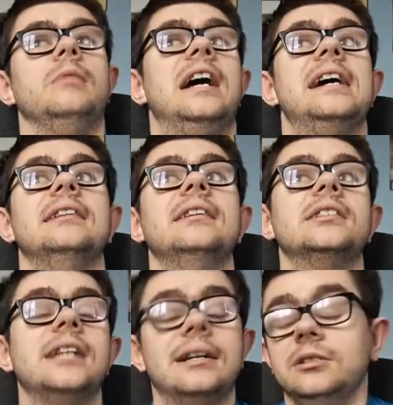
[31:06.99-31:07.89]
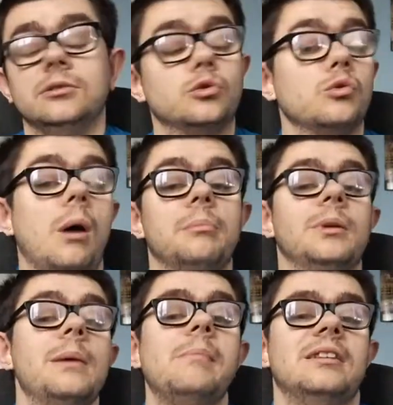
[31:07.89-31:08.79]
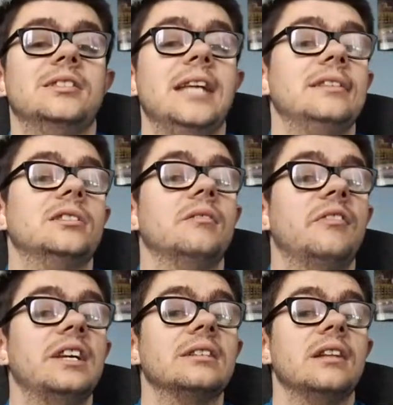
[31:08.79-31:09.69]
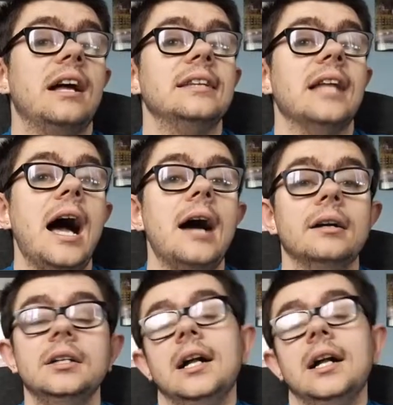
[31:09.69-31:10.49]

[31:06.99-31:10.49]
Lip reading: like at least I can drop them in my sets and things like that.